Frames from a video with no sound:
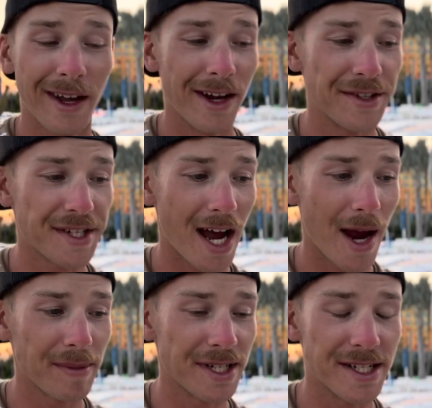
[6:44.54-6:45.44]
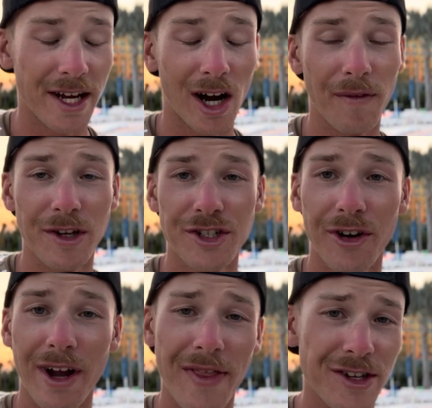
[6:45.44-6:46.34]
It is time to take off the
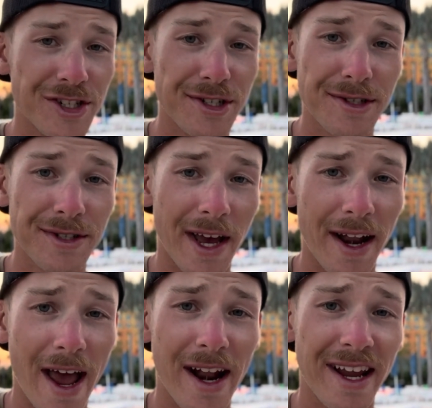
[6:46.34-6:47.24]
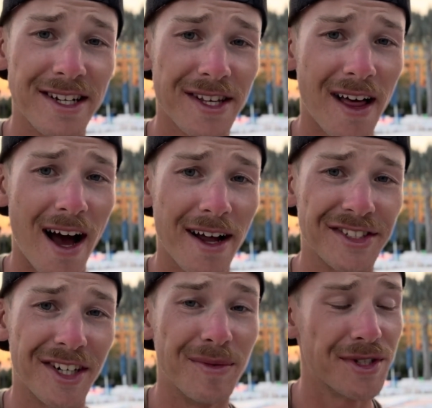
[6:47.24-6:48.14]
shirt and the shoes and head into the hot
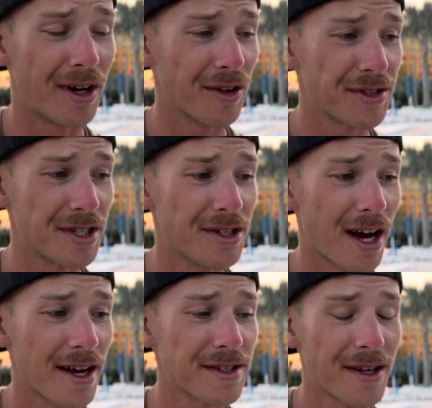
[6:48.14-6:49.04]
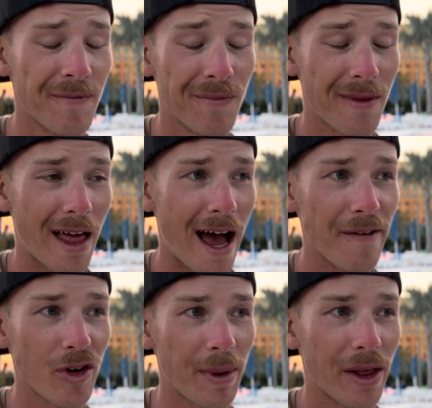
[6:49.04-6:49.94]
tub. So I'll see you guys
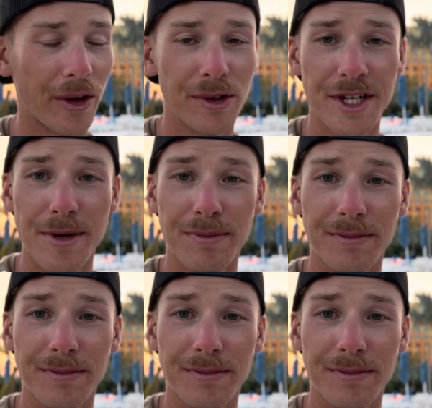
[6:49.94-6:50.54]
after my little dip.